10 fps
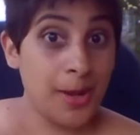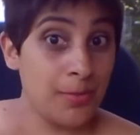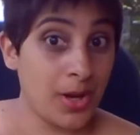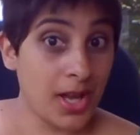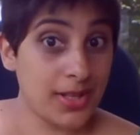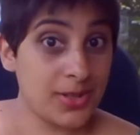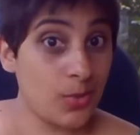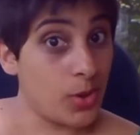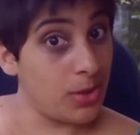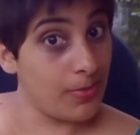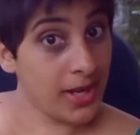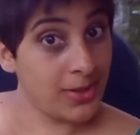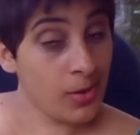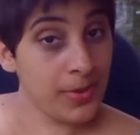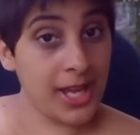But what you might
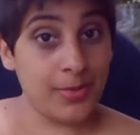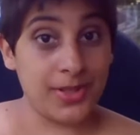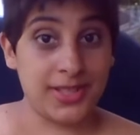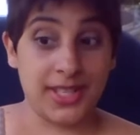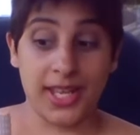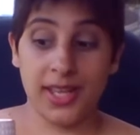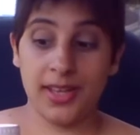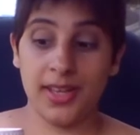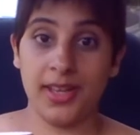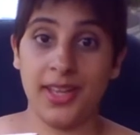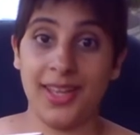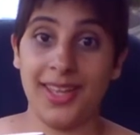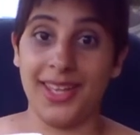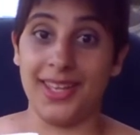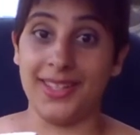not be able to see
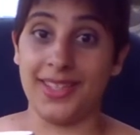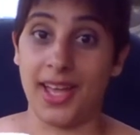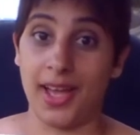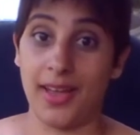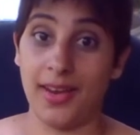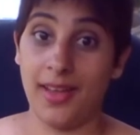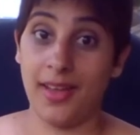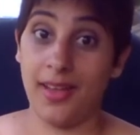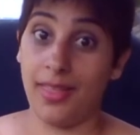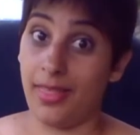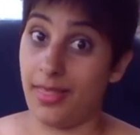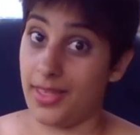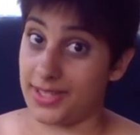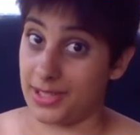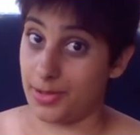is that
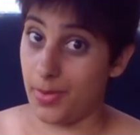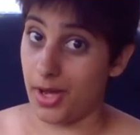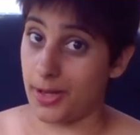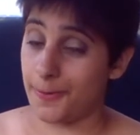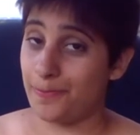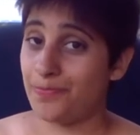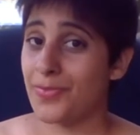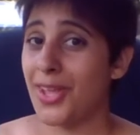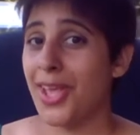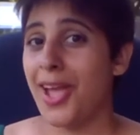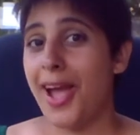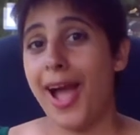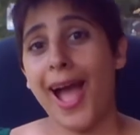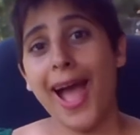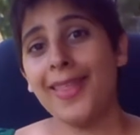this is the mug.
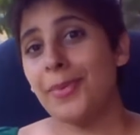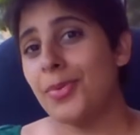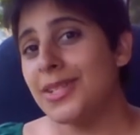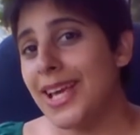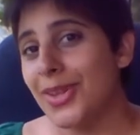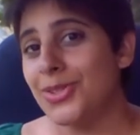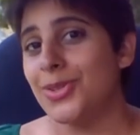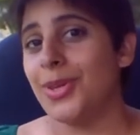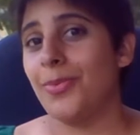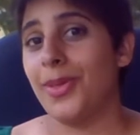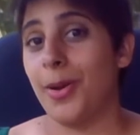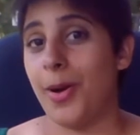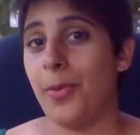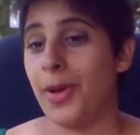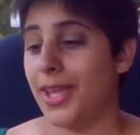And that probably tells you something
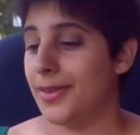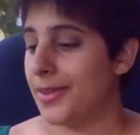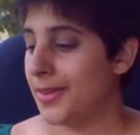about me.